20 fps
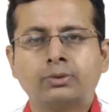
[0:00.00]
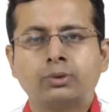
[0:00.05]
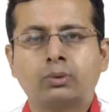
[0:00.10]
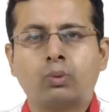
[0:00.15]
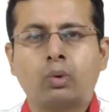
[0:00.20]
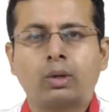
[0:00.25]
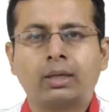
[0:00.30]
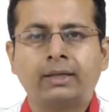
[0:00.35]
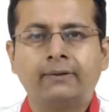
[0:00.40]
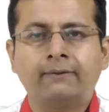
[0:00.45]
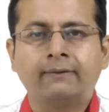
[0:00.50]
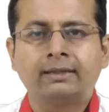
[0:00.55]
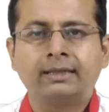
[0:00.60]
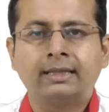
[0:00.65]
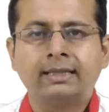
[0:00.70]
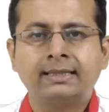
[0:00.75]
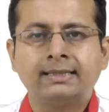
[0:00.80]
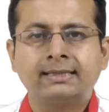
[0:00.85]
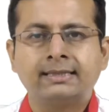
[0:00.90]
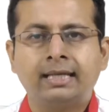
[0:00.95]
So whatever
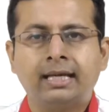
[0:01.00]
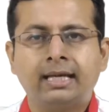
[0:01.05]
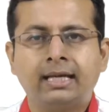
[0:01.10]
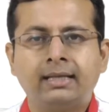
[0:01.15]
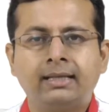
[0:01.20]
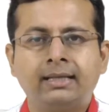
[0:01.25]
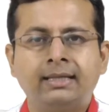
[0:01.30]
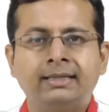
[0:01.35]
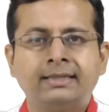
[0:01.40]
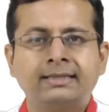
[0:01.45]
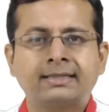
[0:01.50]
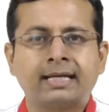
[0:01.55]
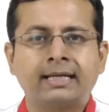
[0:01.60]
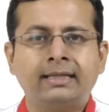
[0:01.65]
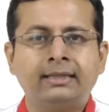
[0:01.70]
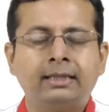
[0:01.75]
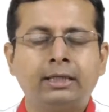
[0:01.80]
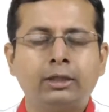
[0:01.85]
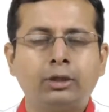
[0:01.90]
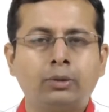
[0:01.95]
that is there
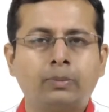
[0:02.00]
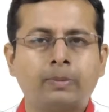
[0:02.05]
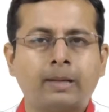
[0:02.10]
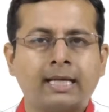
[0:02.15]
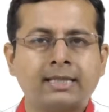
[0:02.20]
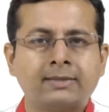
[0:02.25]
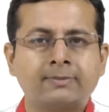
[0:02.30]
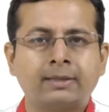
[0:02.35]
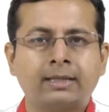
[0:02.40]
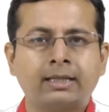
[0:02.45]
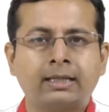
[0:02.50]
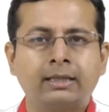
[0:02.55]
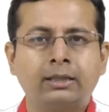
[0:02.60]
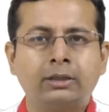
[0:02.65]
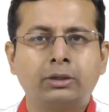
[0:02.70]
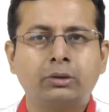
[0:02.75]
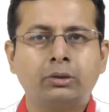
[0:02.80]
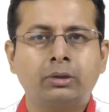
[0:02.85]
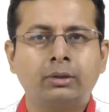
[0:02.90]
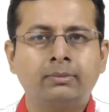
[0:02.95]
inside the endoplasmic
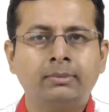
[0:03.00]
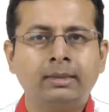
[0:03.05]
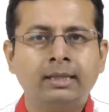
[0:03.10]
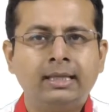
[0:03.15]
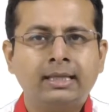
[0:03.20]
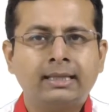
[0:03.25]
reticulum